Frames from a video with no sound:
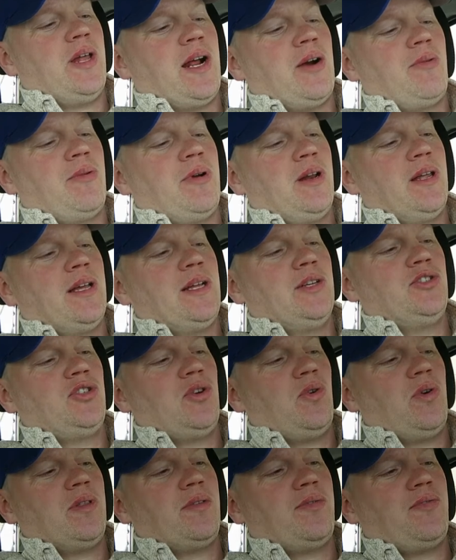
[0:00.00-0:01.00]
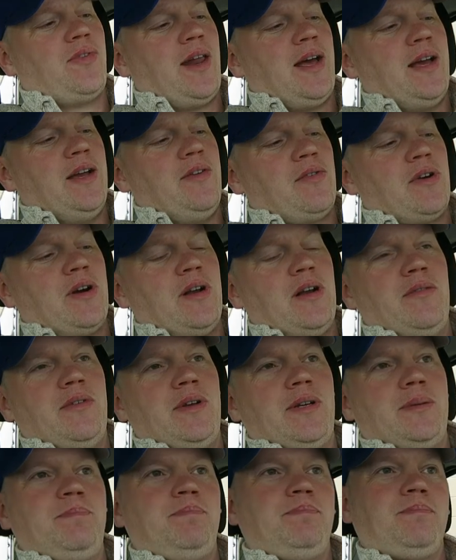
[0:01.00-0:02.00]
it. I really enjoy the flavor of
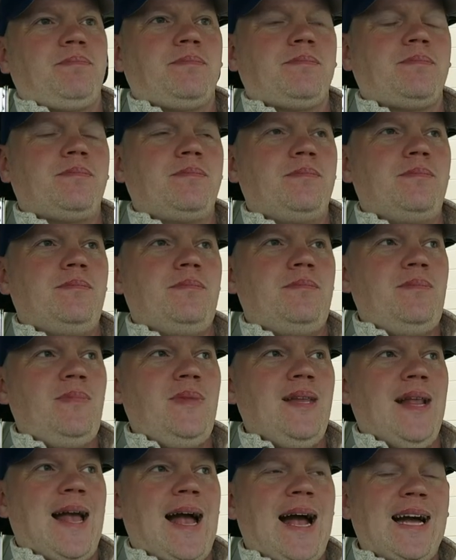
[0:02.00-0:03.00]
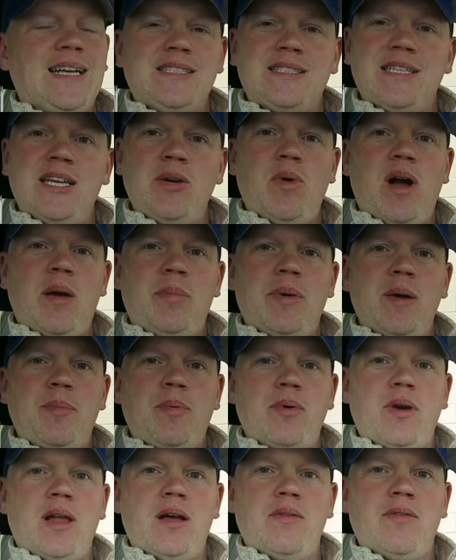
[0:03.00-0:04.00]
it. I see why
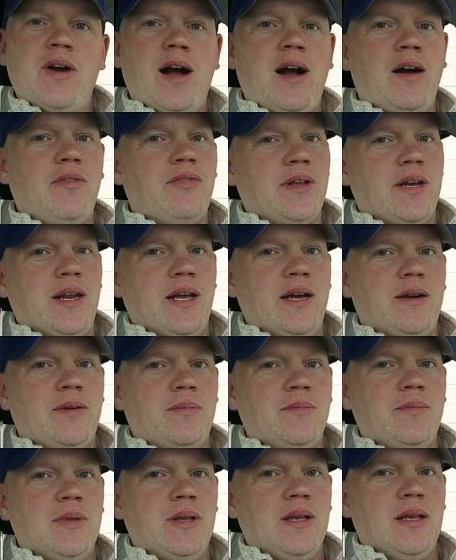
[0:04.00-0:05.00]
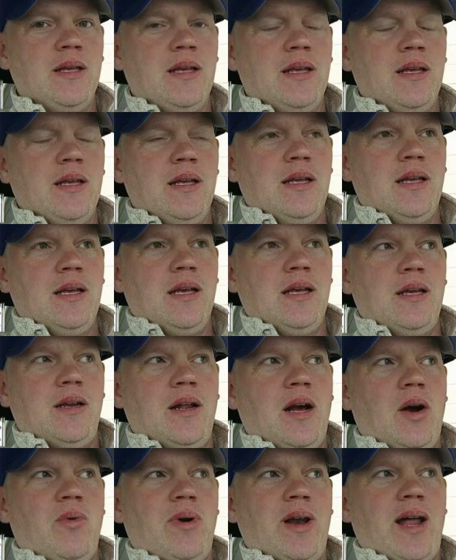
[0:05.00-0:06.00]
people love coffee now. You
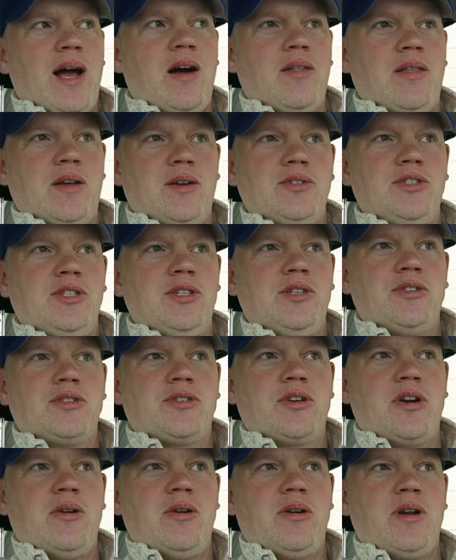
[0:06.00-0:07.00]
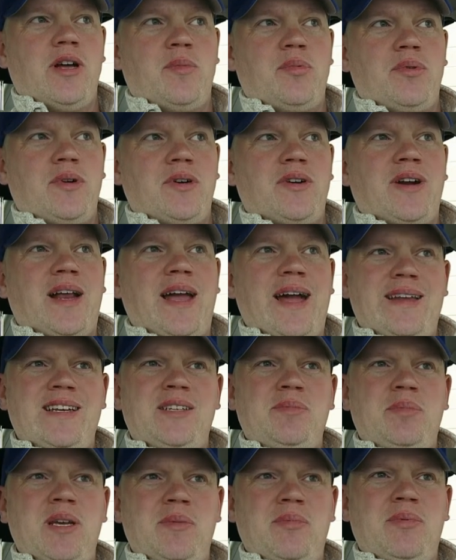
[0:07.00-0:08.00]
know, when all those years growing up wondering, how does
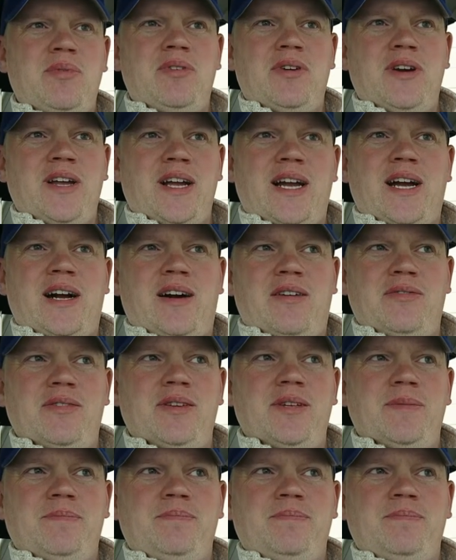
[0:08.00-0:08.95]
people drink coffee?